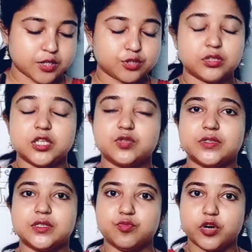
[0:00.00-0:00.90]
So this
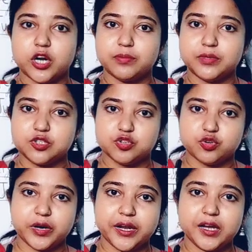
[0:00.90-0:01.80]
was the moral of the
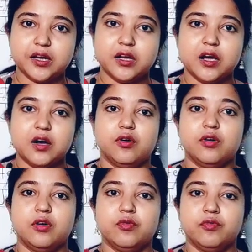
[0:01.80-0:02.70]
story.
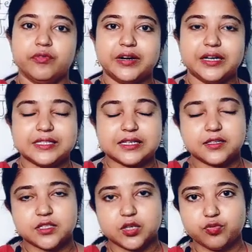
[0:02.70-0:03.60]
We will
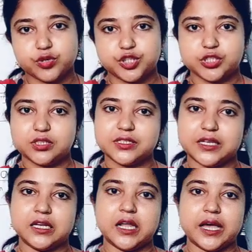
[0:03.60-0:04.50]
discuss the questions
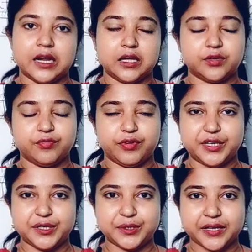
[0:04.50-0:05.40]
in another
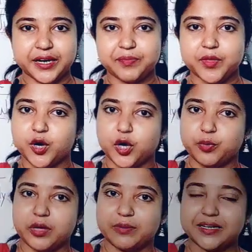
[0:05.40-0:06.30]
video. Okay,
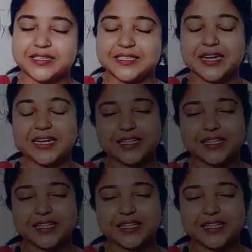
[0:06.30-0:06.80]
hope you have understand.